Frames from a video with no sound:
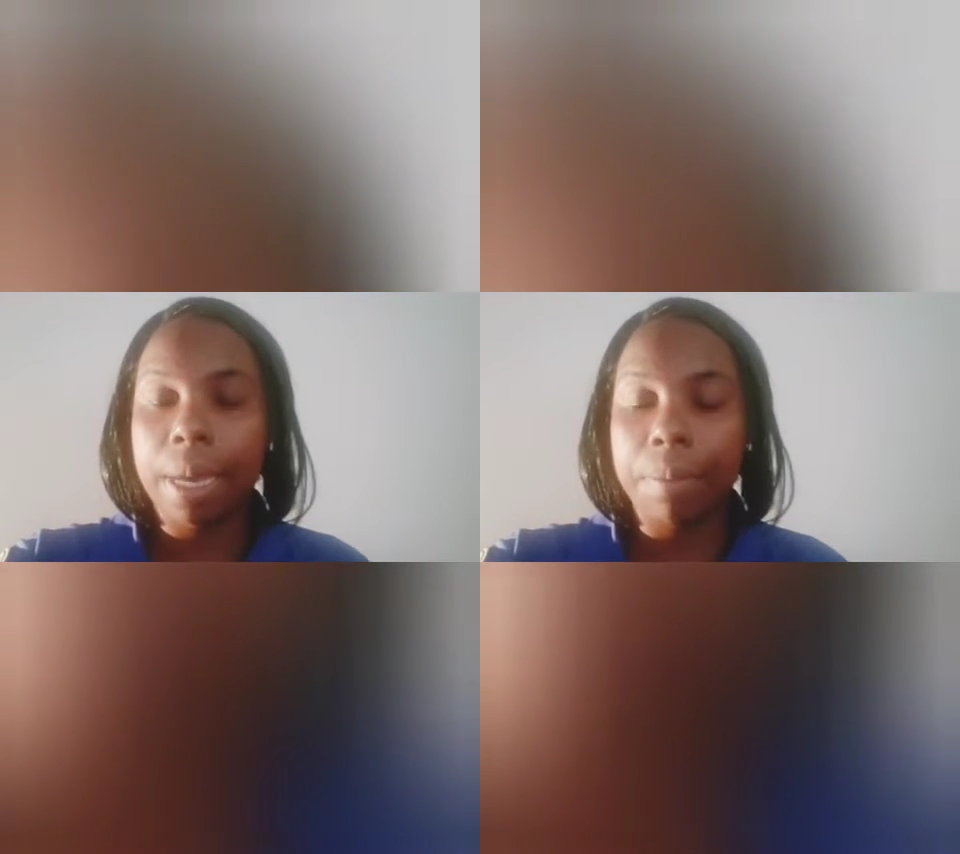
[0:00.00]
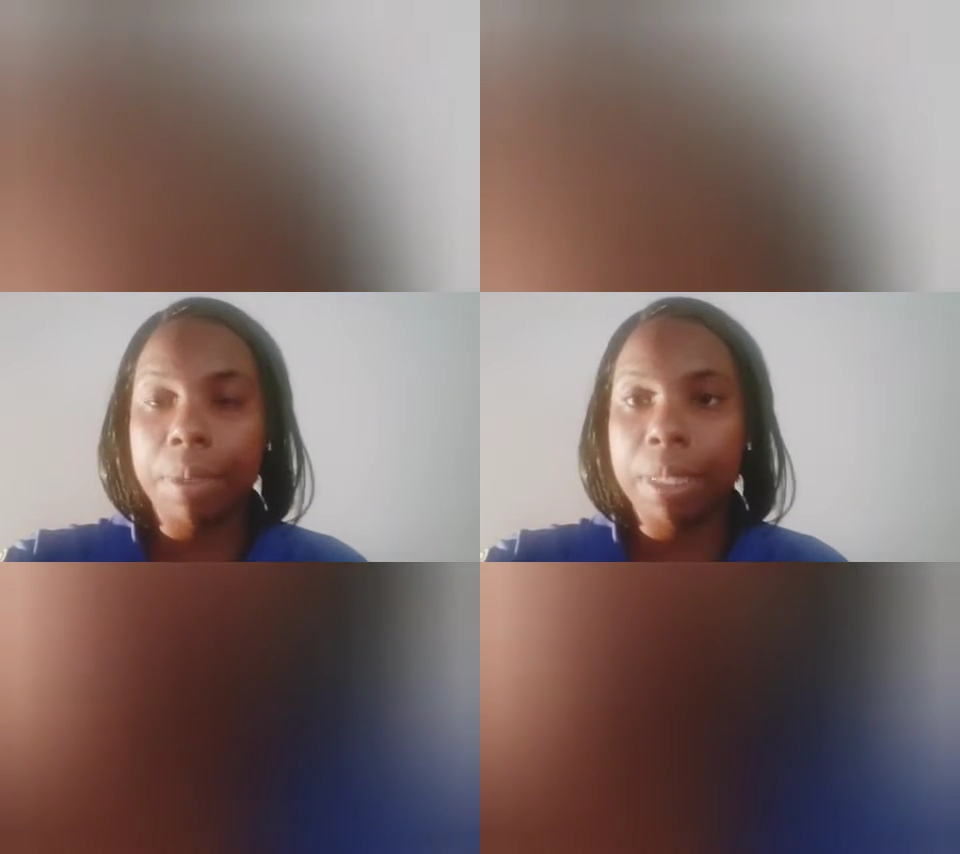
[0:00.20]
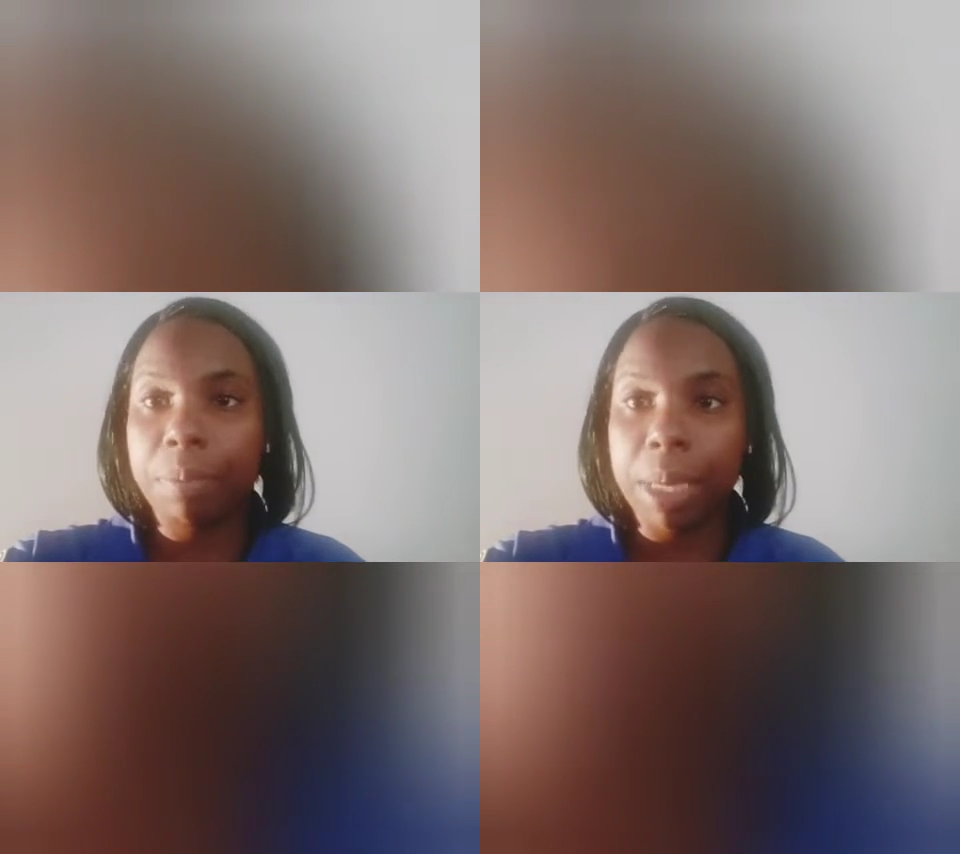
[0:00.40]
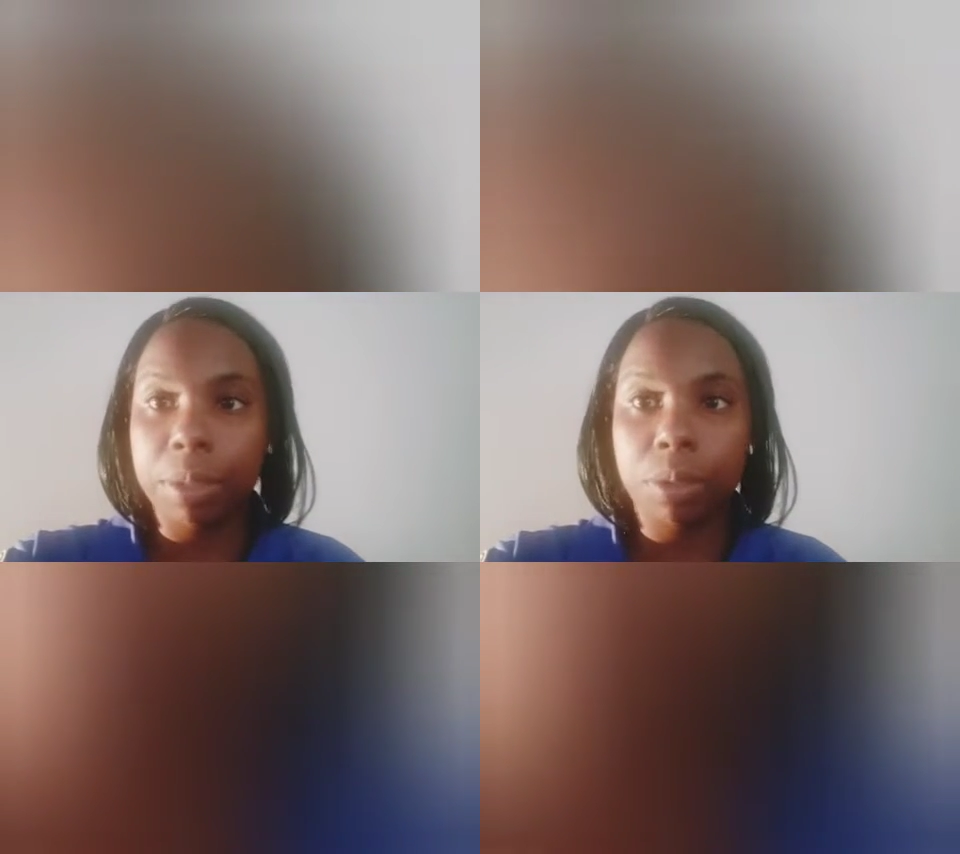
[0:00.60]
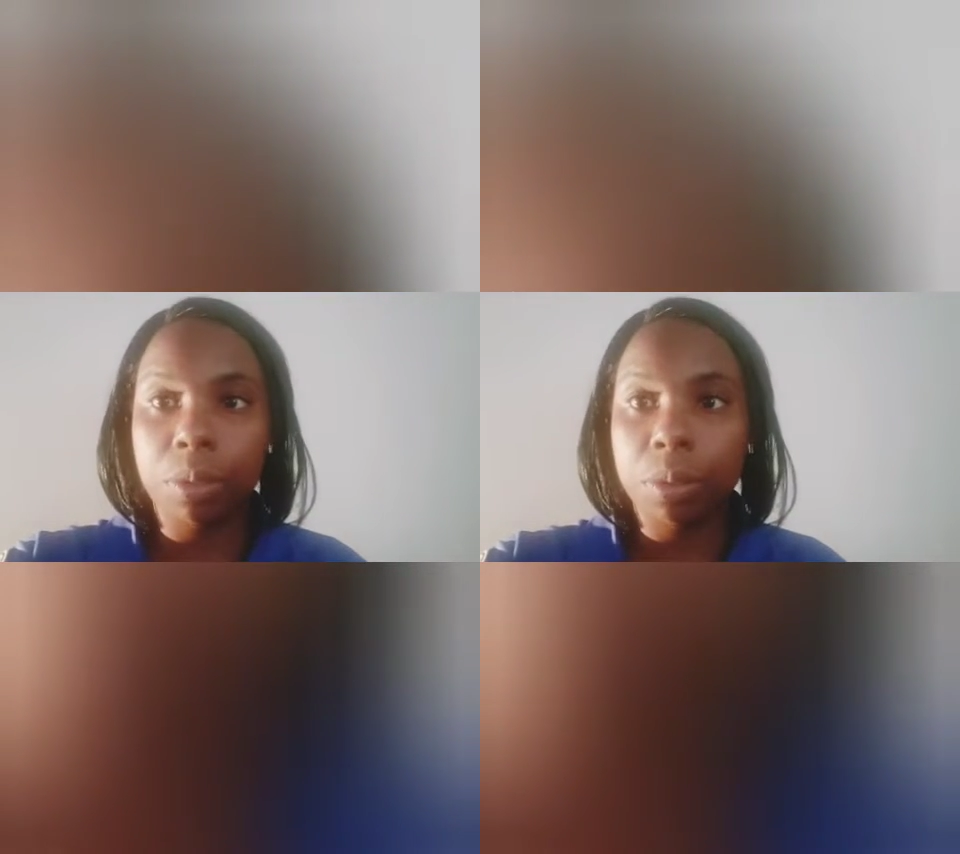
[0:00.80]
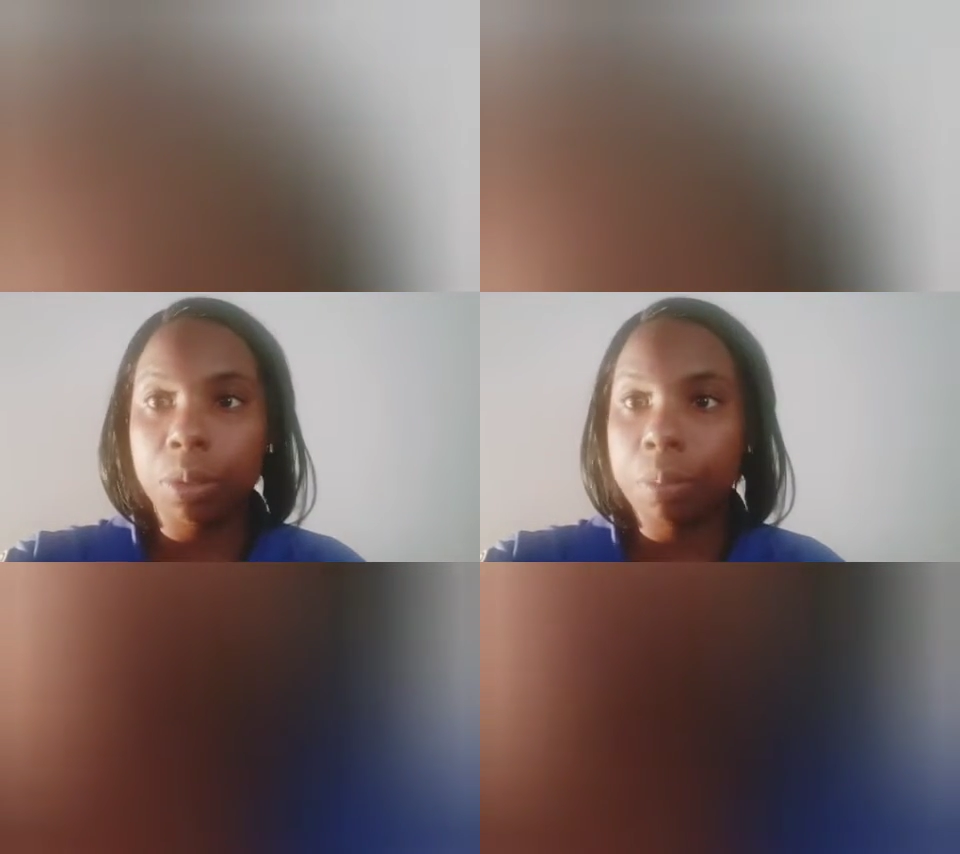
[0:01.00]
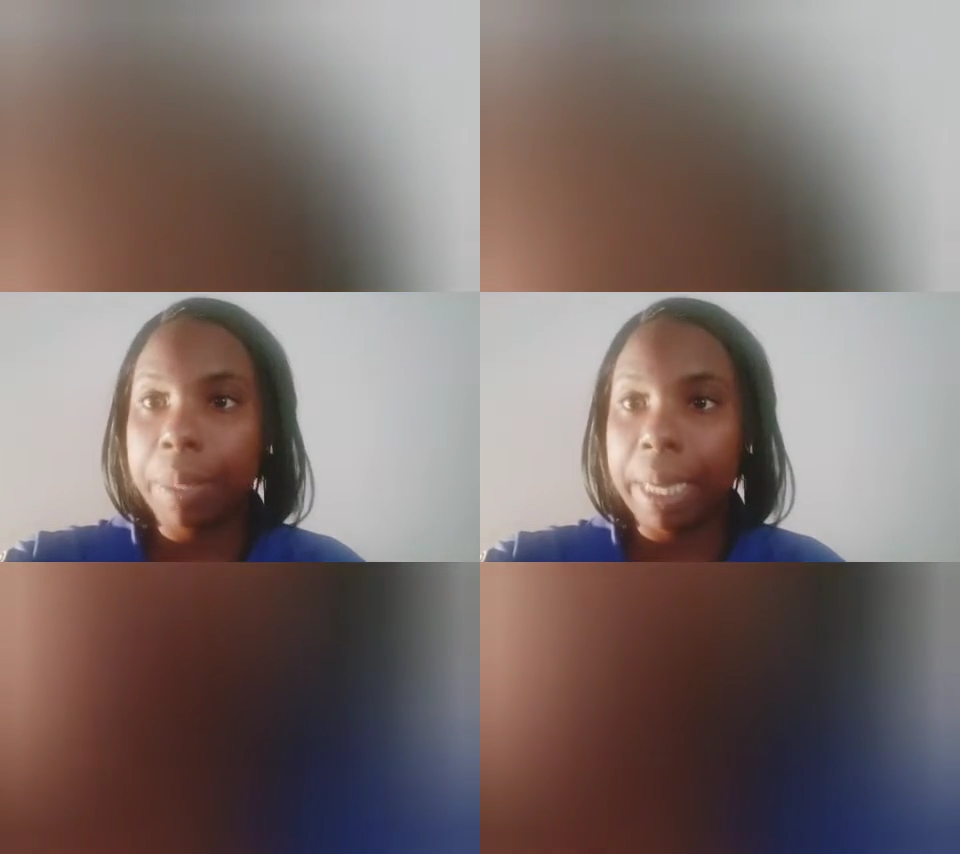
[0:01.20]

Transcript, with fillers: Every pencils,